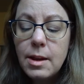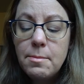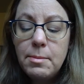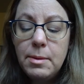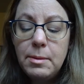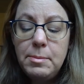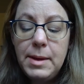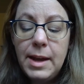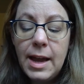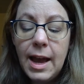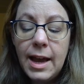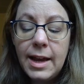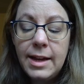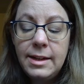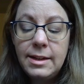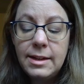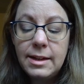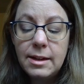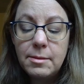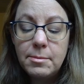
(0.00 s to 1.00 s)
But
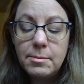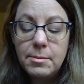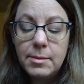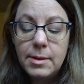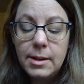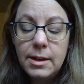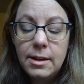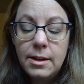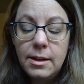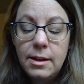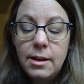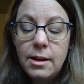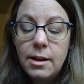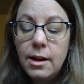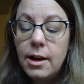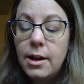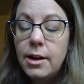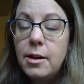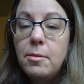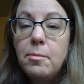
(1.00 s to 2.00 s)
behind him,
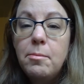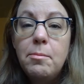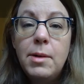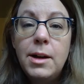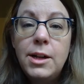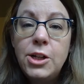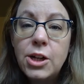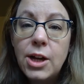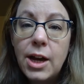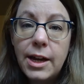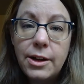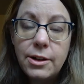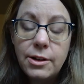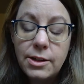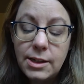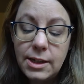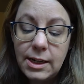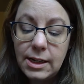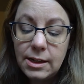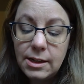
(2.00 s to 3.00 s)
on a much higher
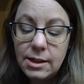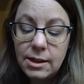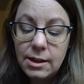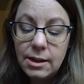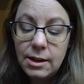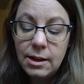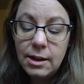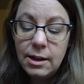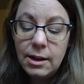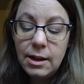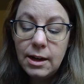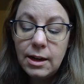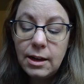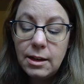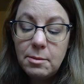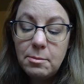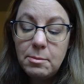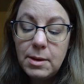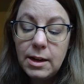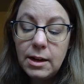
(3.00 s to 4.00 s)
seat, in
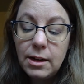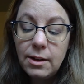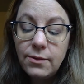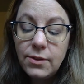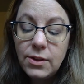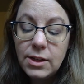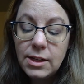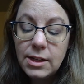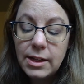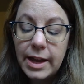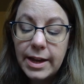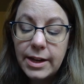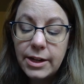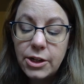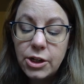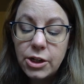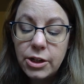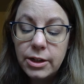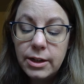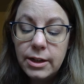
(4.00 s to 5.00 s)
the middle of the
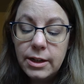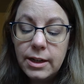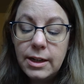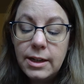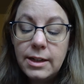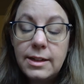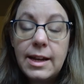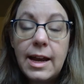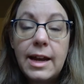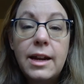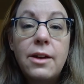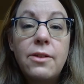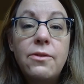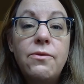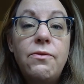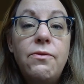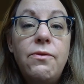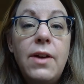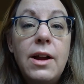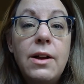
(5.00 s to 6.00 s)
sledge, sat a
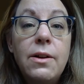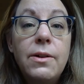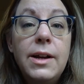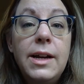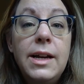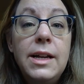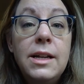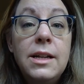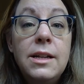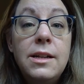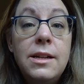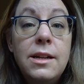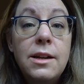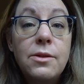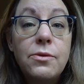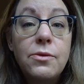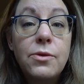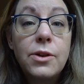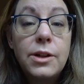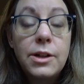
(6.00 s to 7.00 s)
very
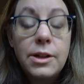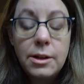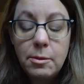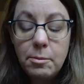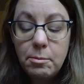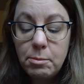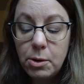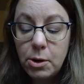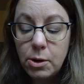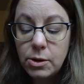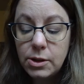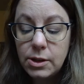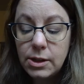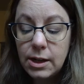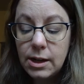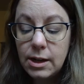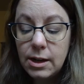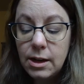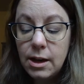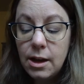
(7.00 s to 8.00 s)
different
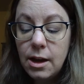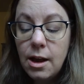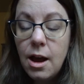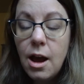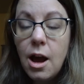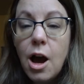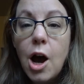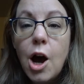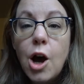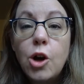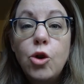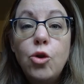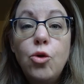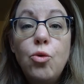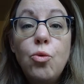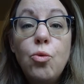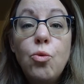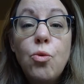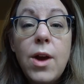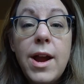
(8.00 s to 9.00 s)
person, a
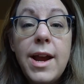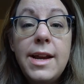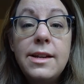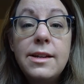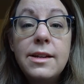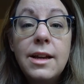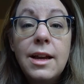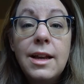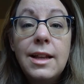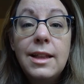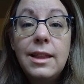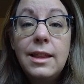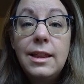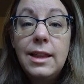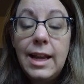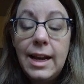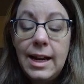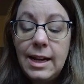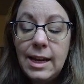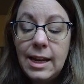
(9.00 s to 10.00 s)
great
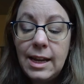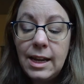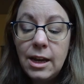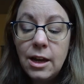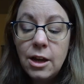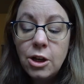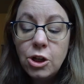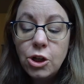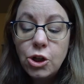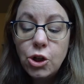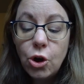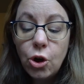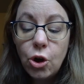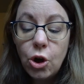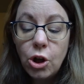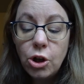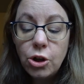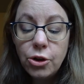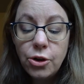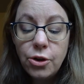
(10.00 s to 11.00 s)
lady,
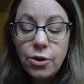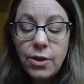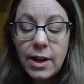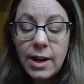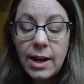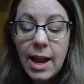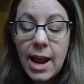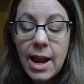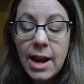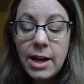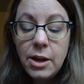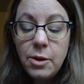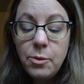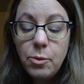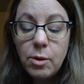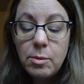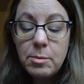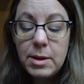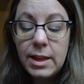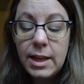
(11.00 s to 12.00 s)
taller than any
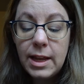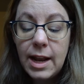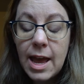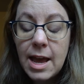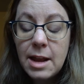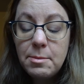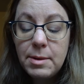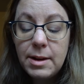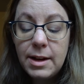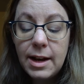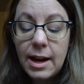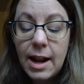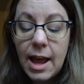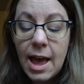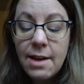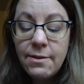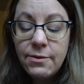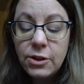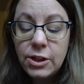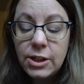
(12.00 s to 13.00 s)
woman that Edmund had
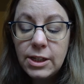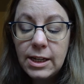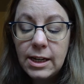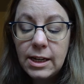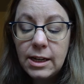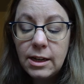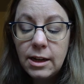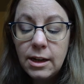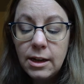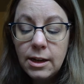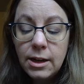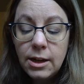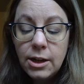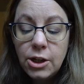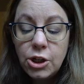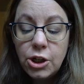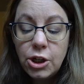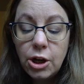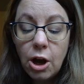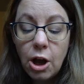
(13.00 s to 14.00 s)
ever seen.
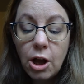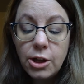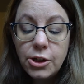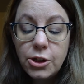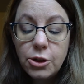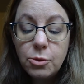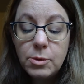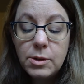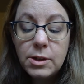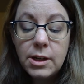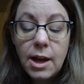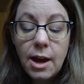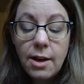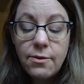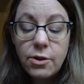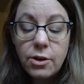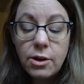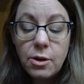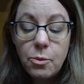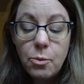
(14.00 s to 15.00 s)
She also was
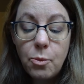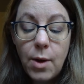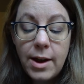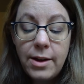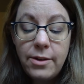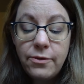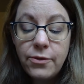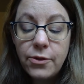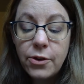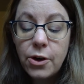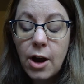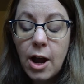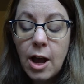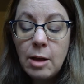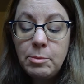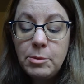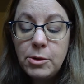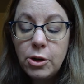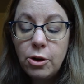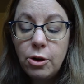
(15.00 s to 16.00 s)
covered in white fur
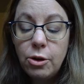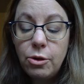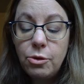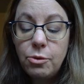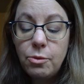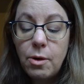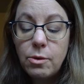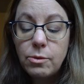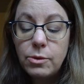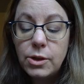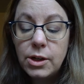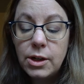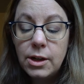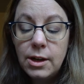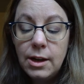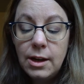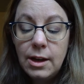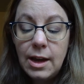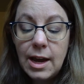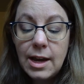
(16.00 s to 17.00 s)
up to her throat,
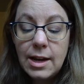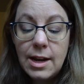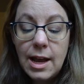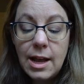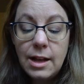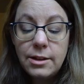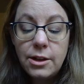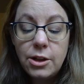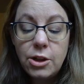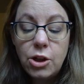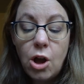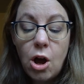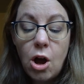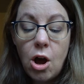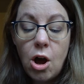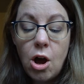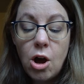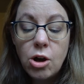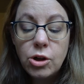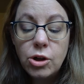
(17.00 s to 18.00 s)
and held a
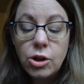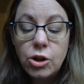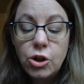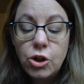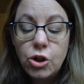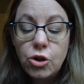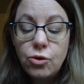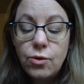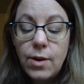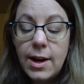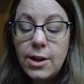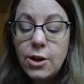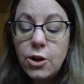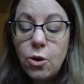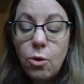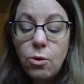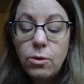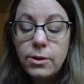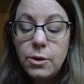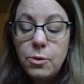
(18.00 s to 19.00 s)
long, straight
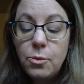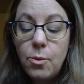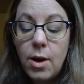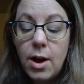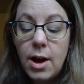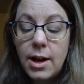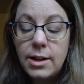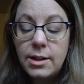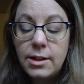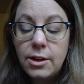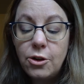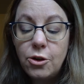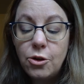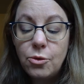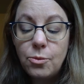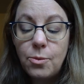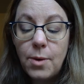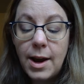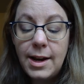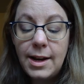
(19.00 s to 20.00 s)
golden wand in her
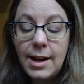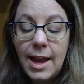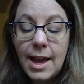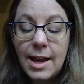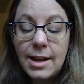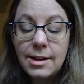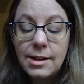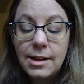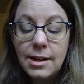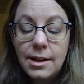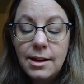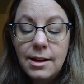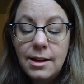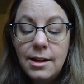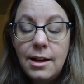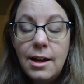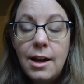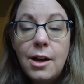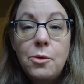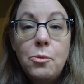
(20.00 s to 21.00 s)
right hand,
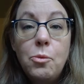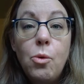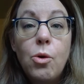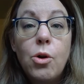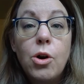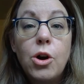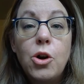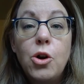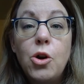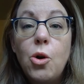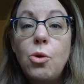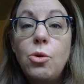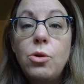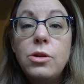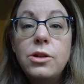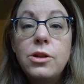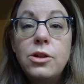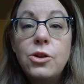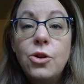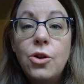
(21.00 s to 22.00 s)
and wore a
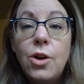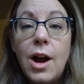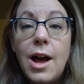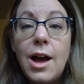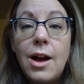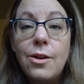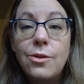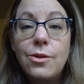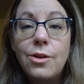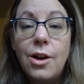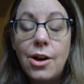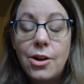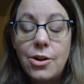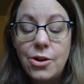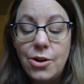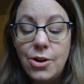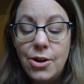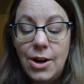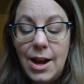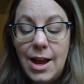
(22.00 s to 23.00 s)
golden crown on
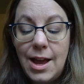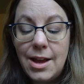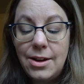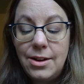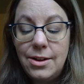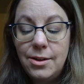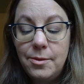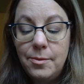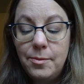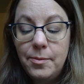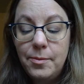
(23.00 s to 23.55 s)
her head.